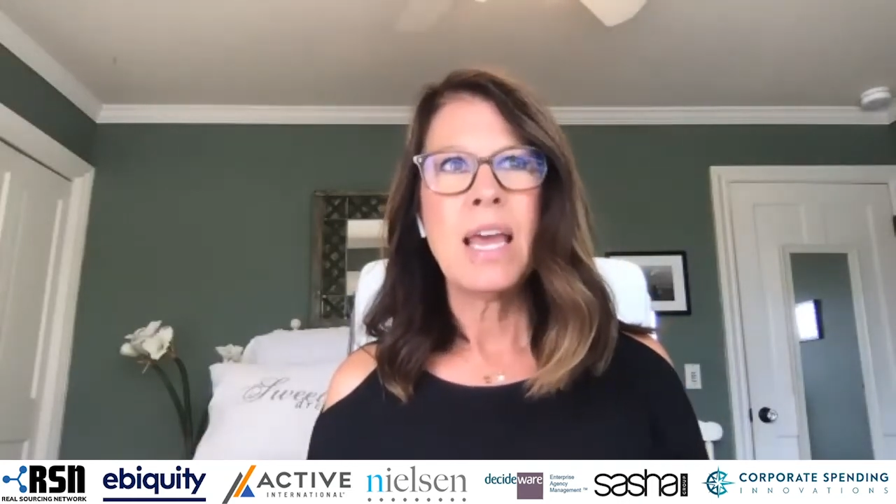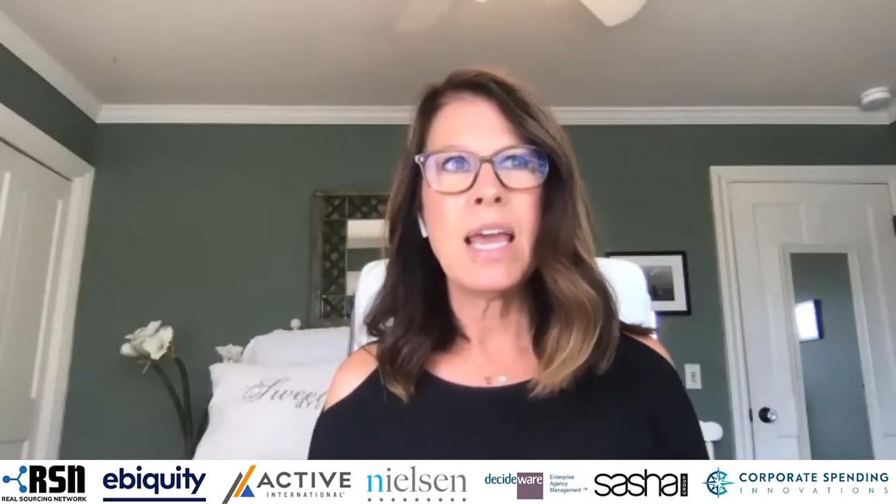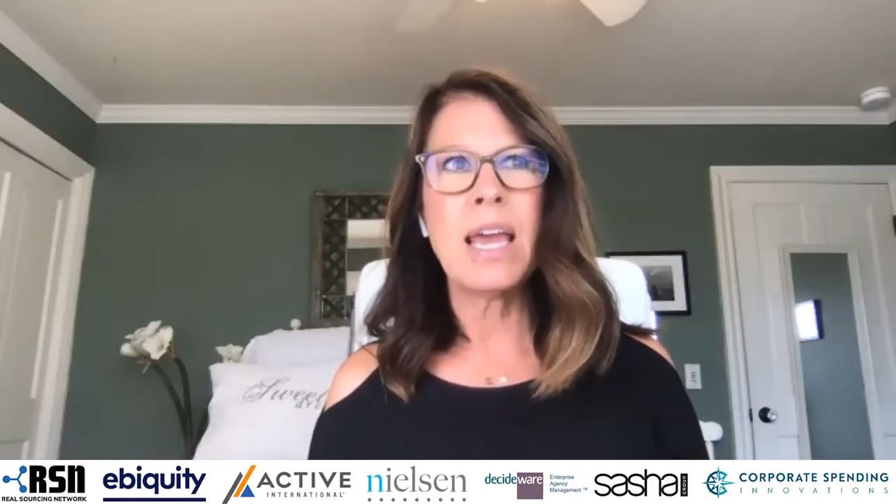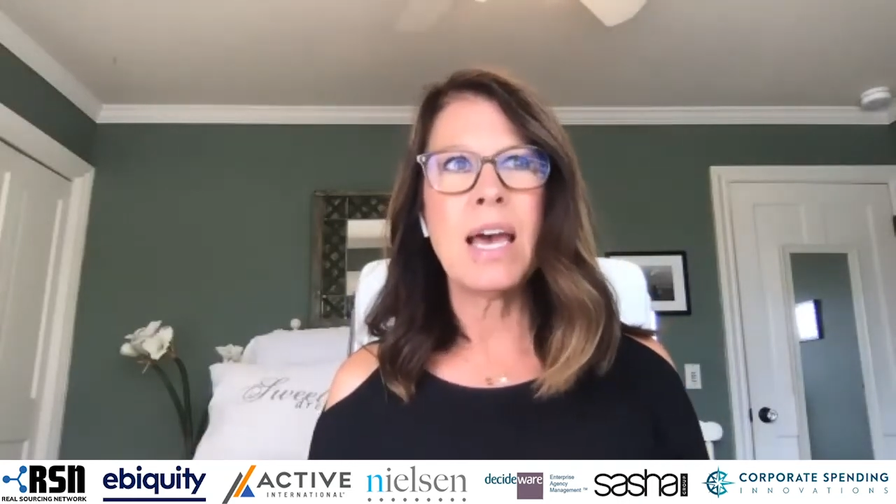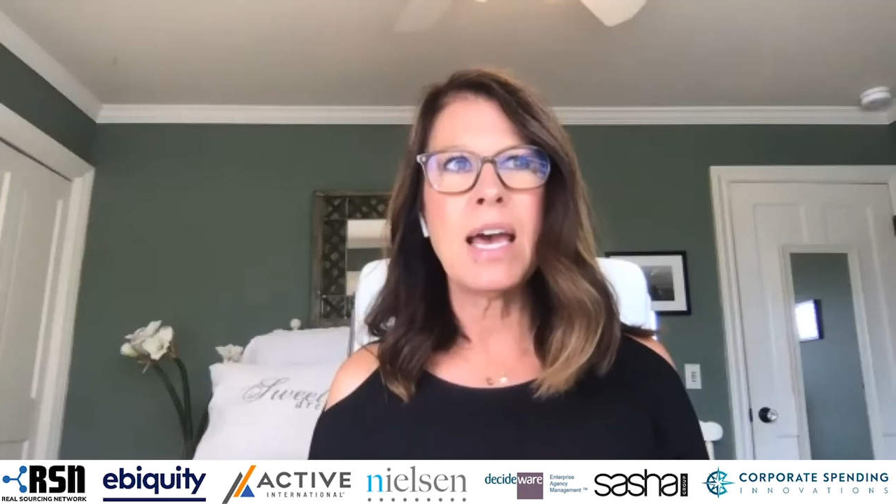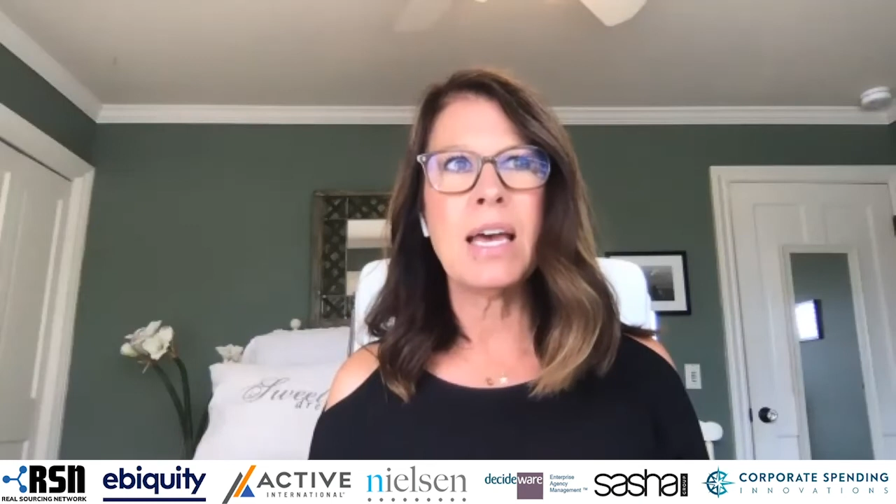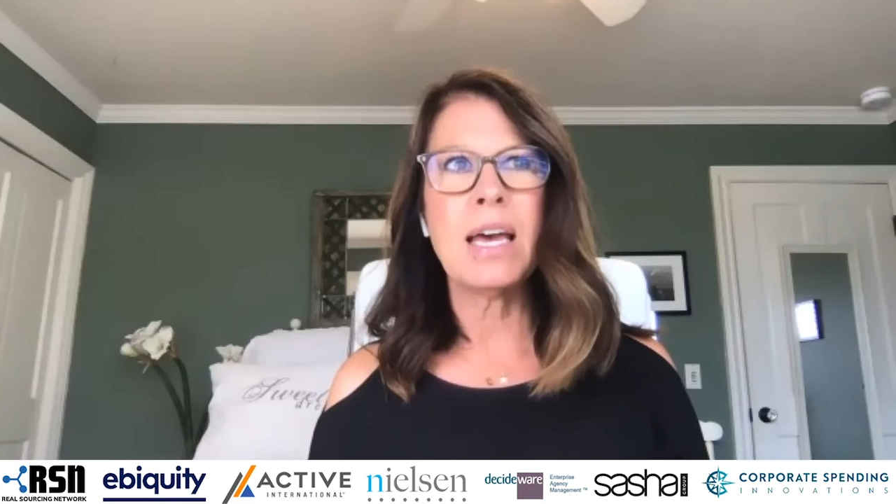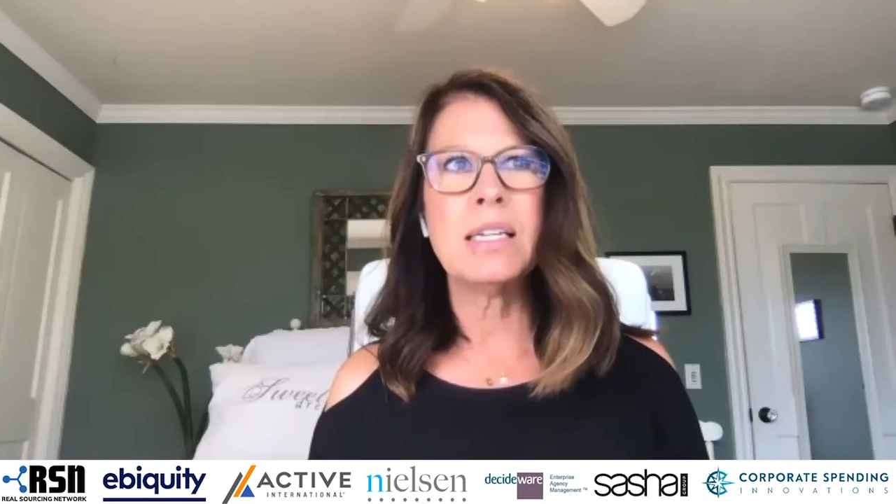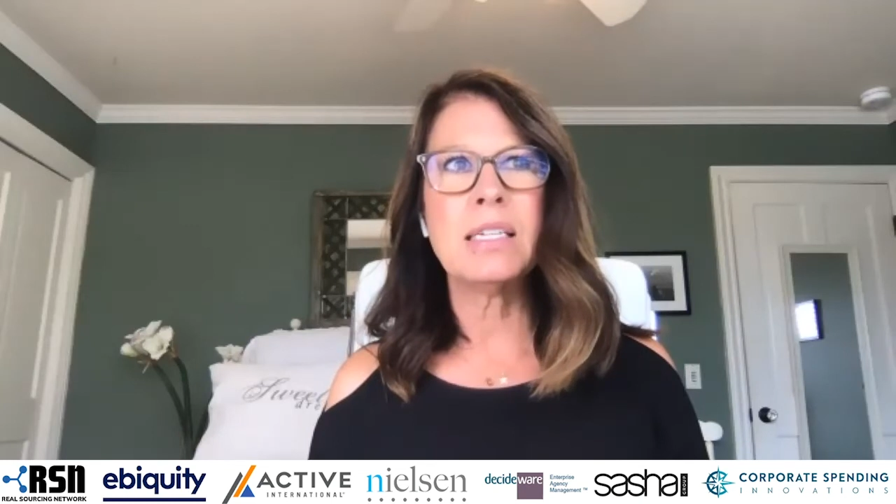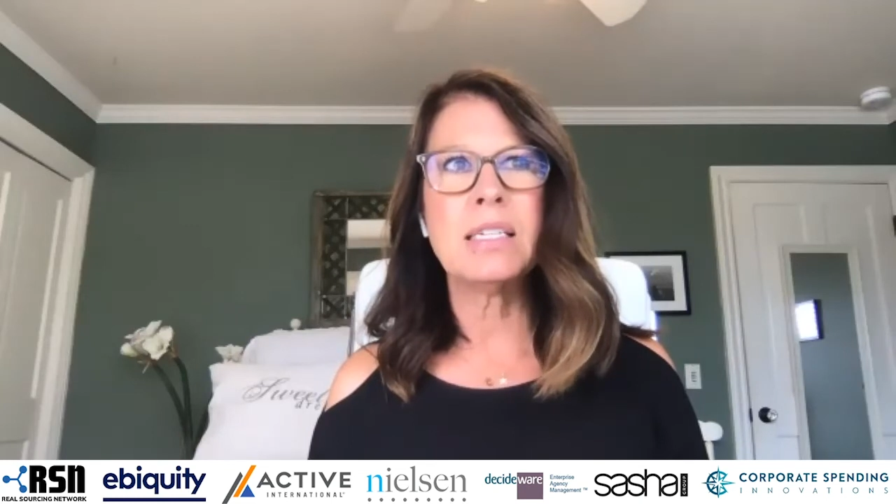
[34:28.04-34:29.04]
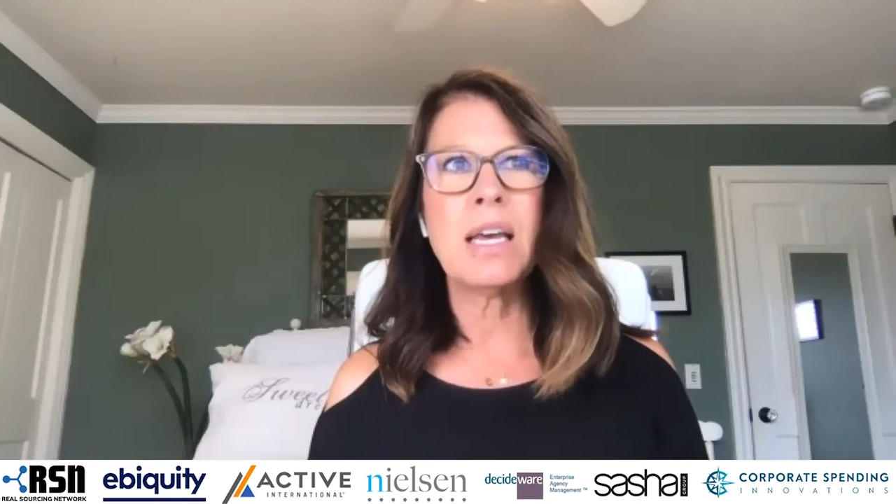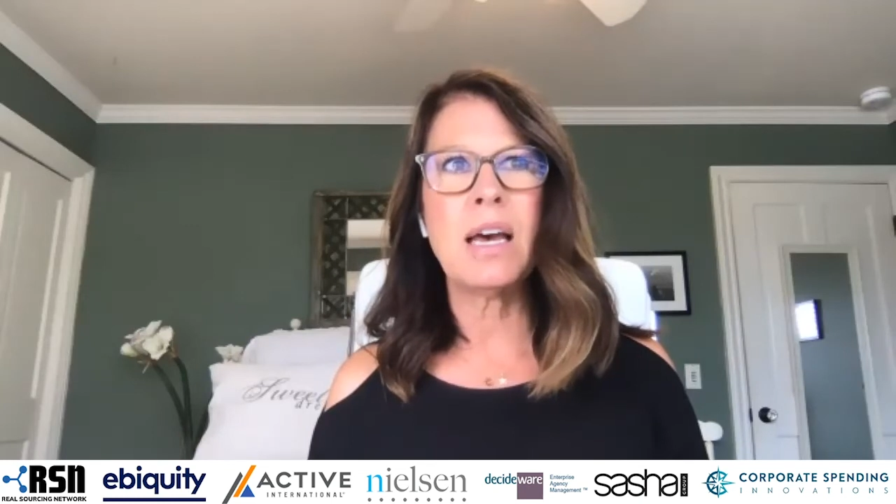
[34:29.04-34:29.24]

And